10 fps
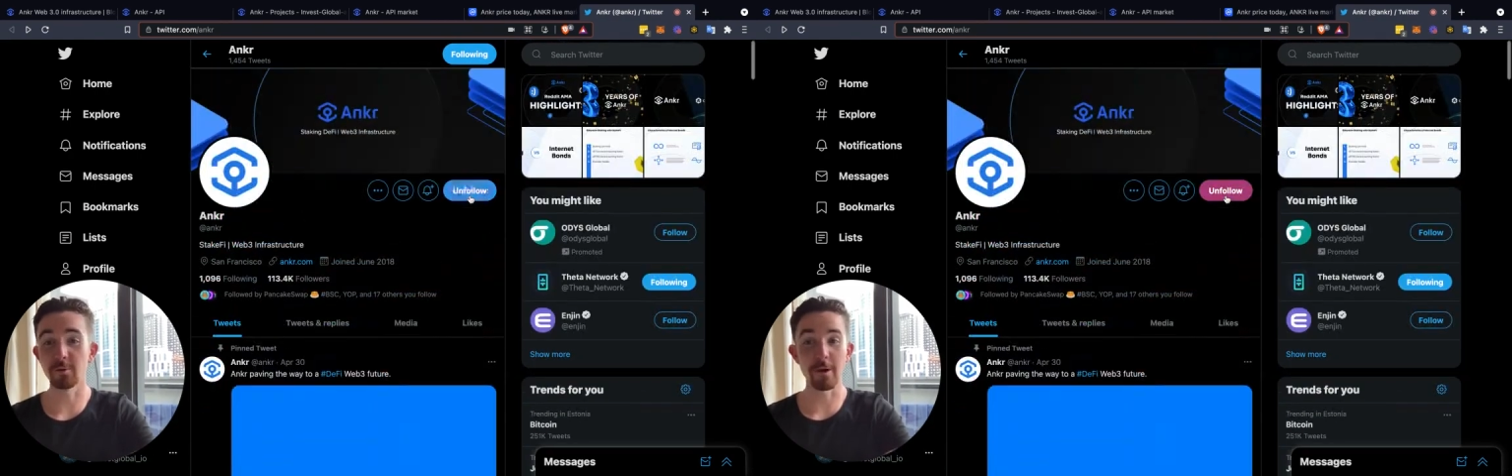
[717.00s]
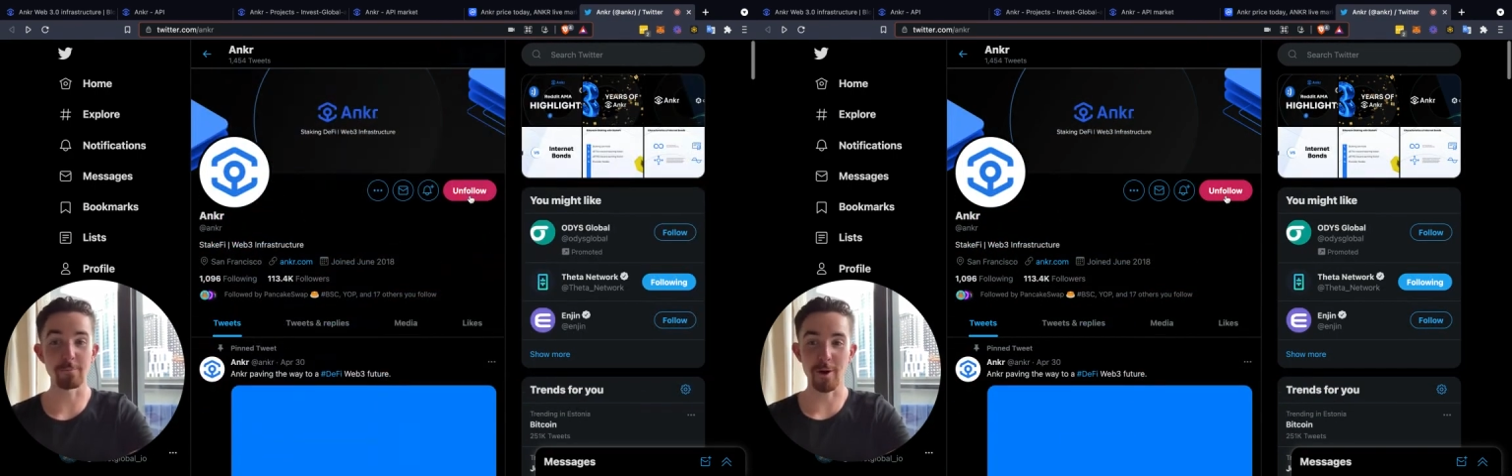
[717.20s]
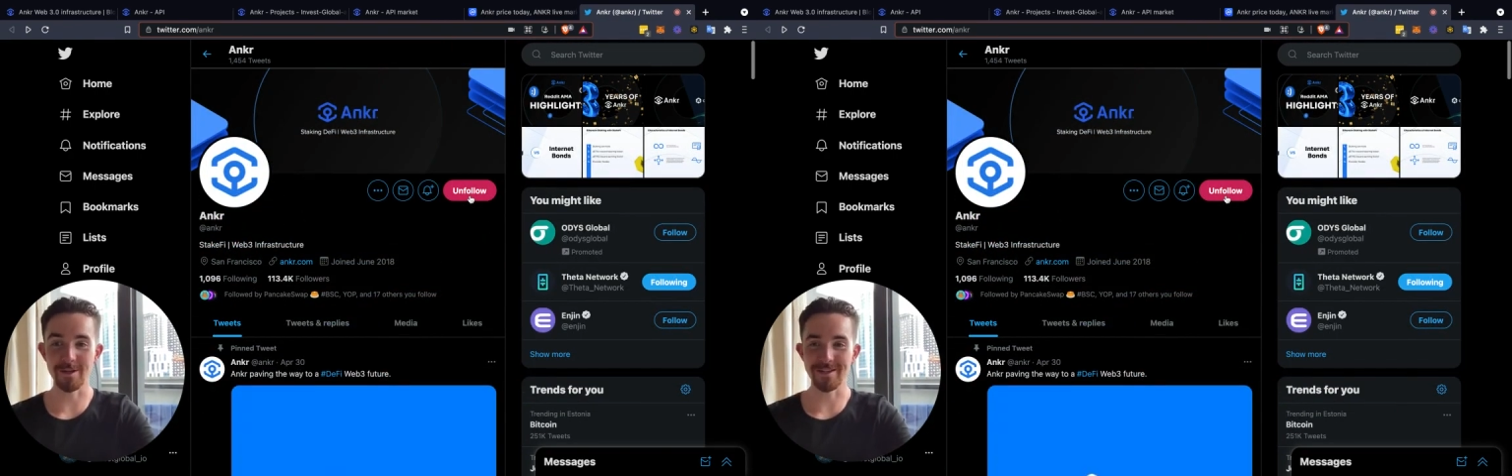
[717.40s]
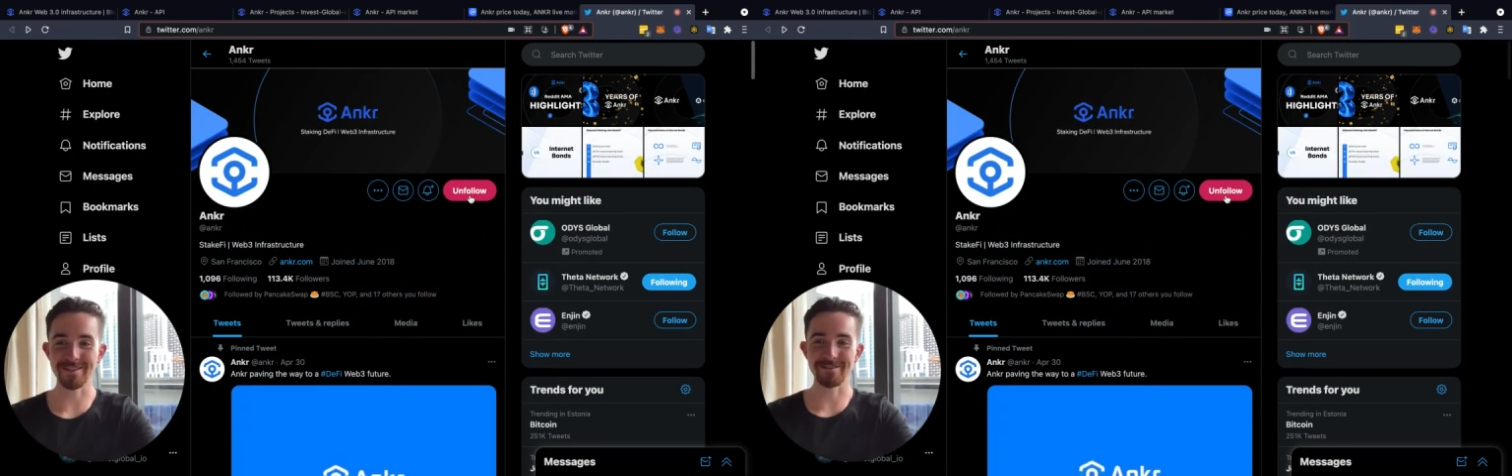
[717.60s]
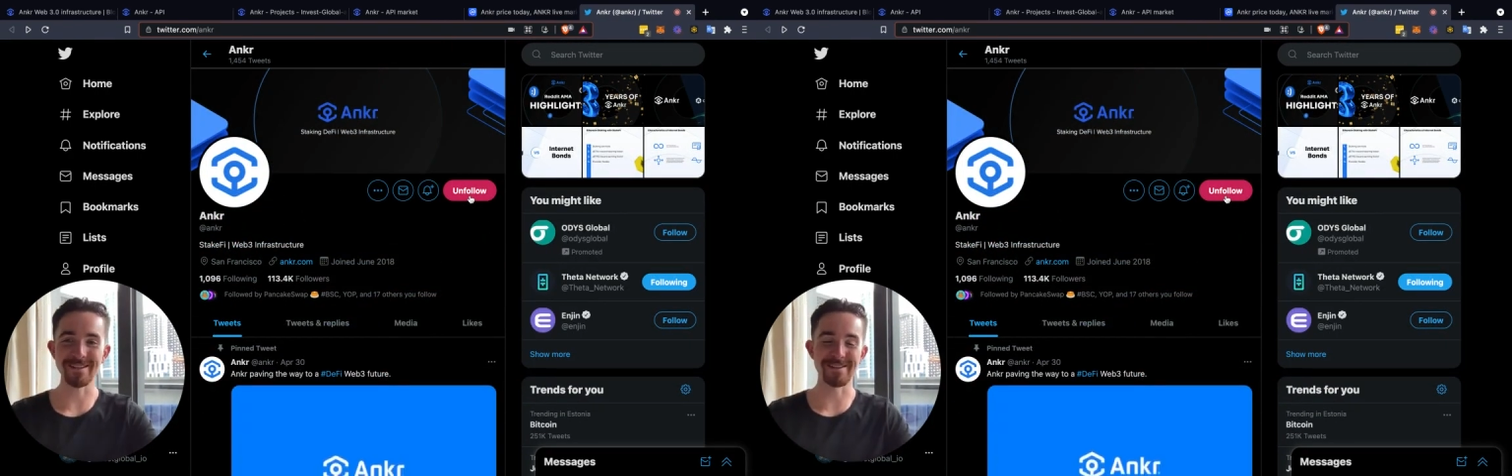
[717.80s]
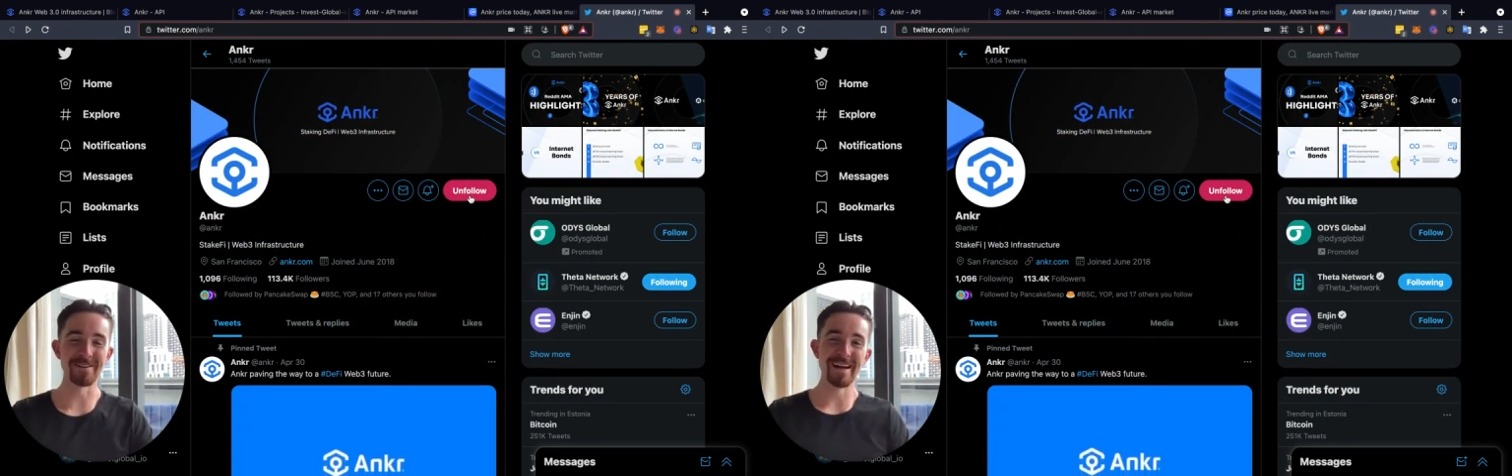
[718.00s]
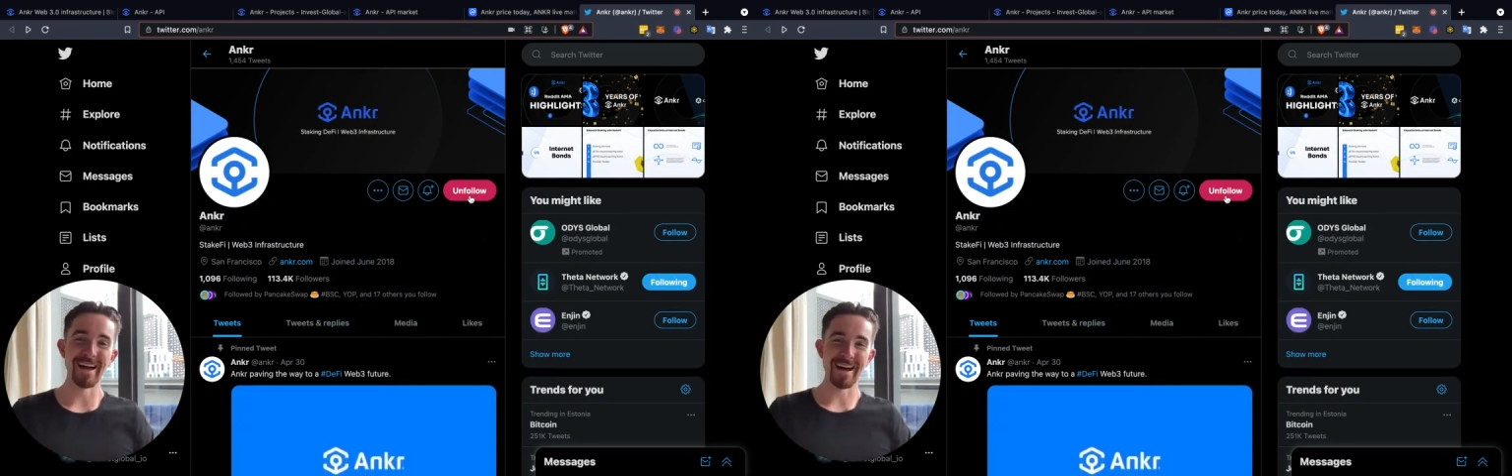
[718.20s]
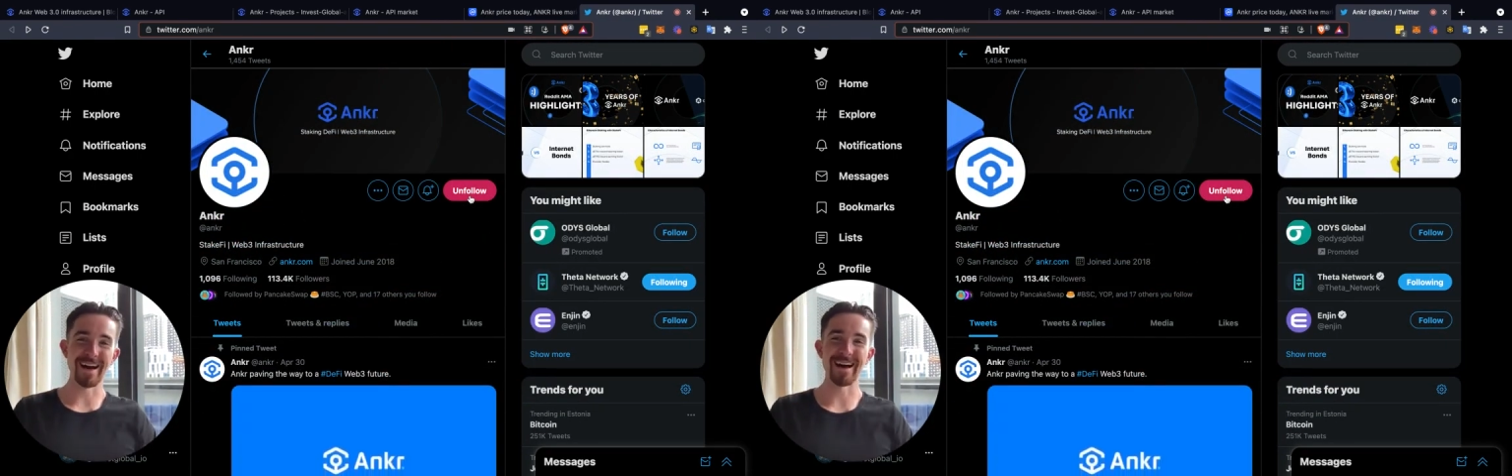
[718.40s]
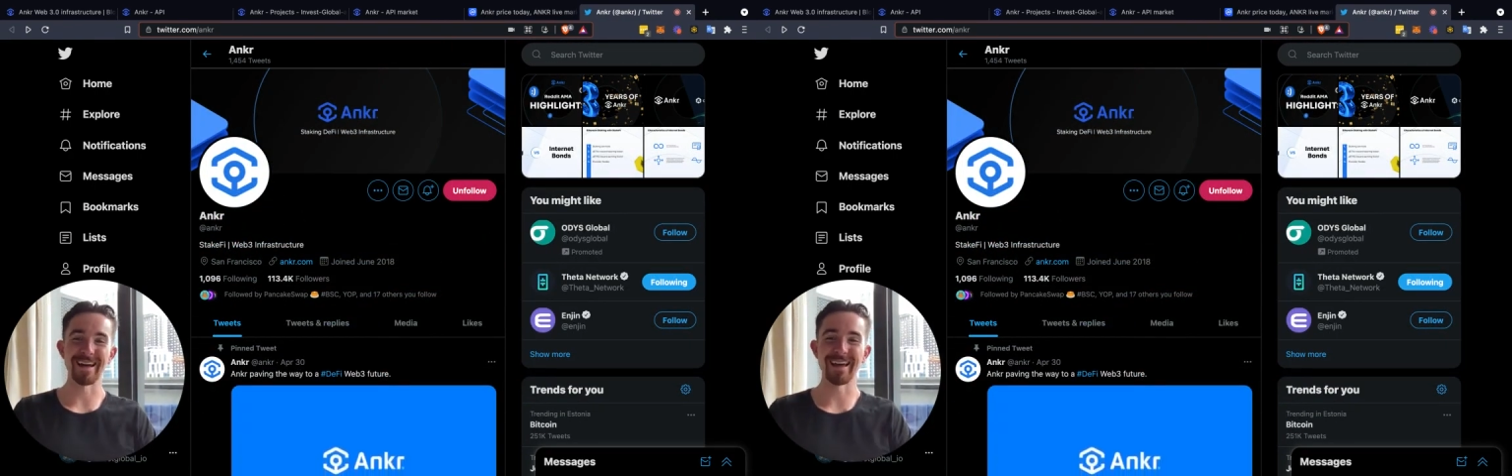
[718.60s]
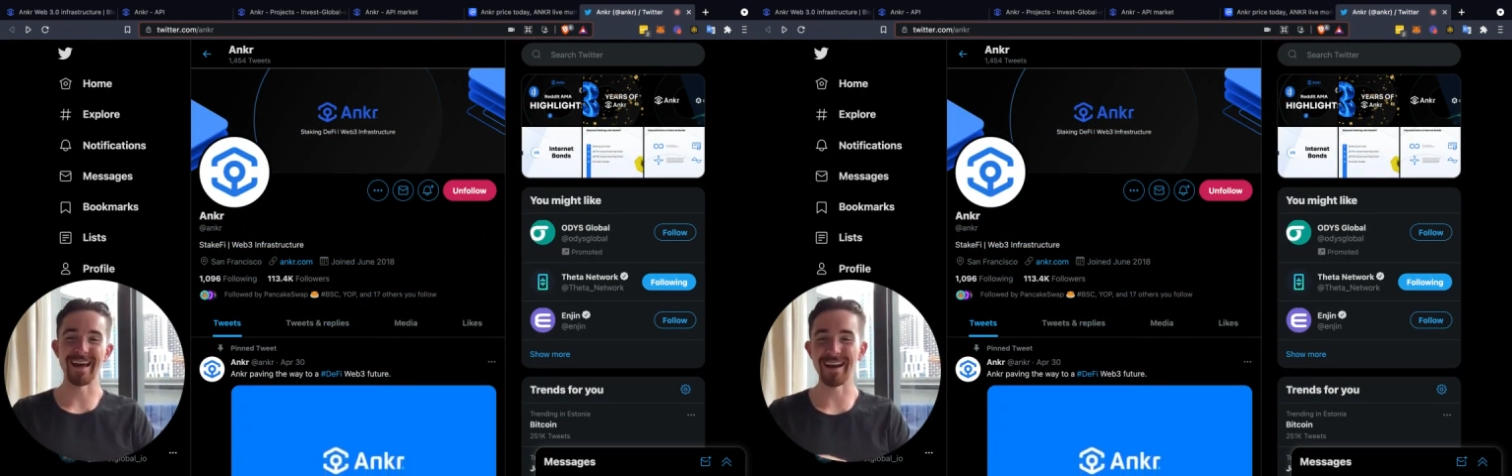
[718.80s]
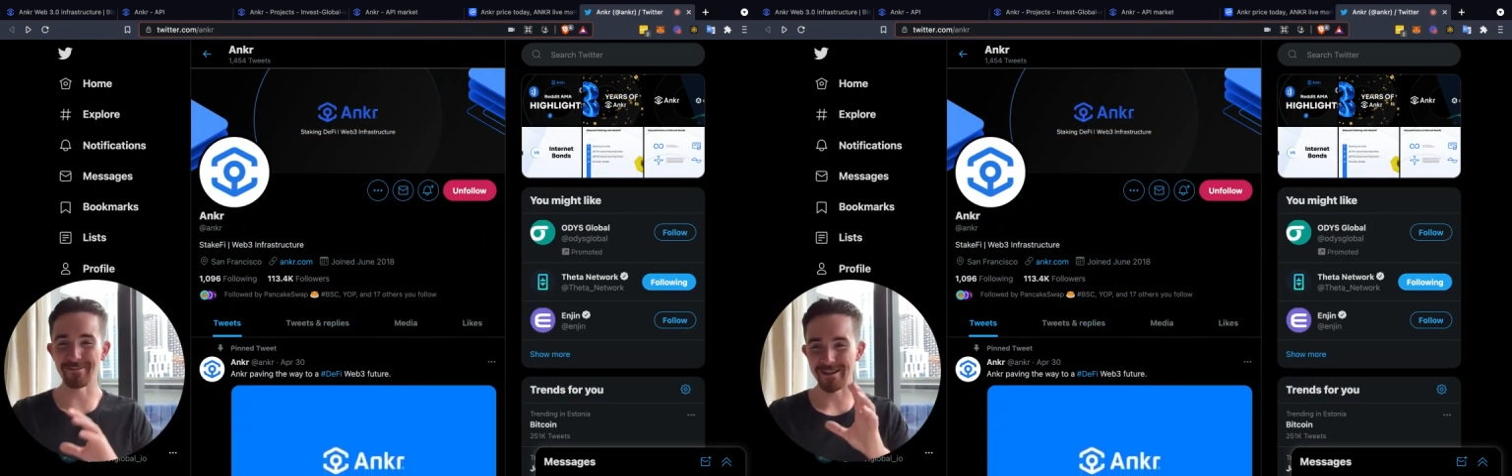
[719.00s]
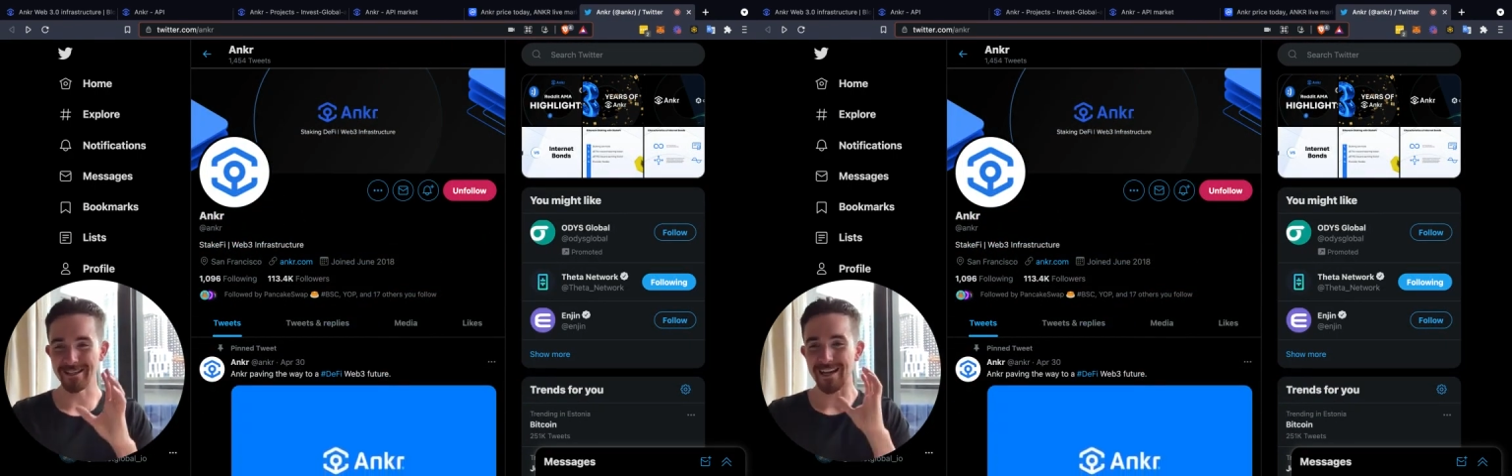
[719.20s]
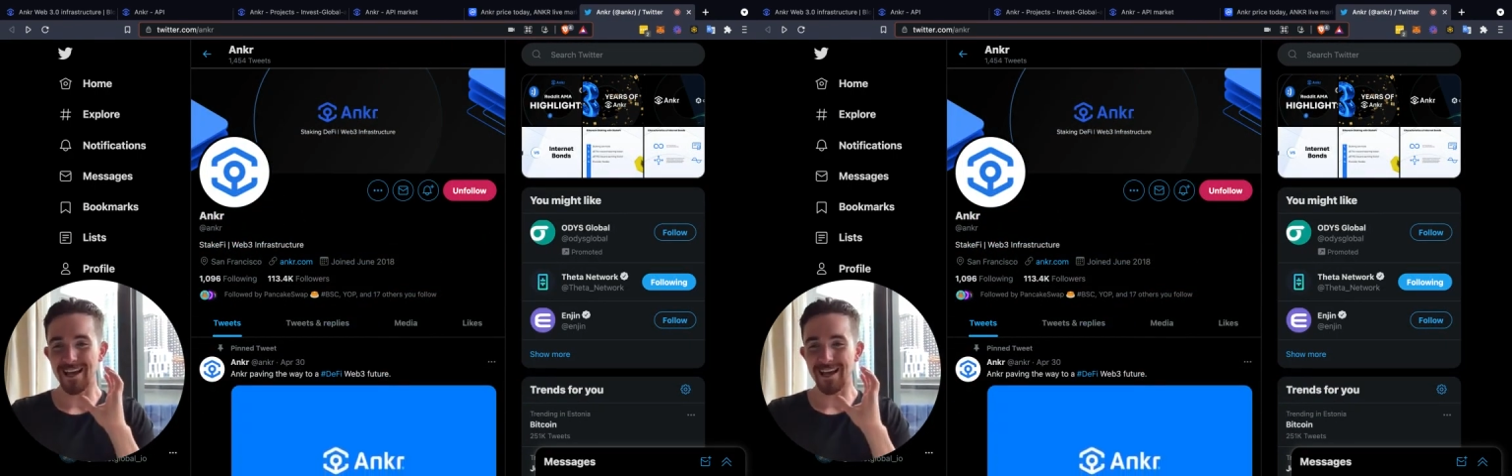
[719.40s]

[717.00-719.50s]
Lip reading: great projects, right? So anyways,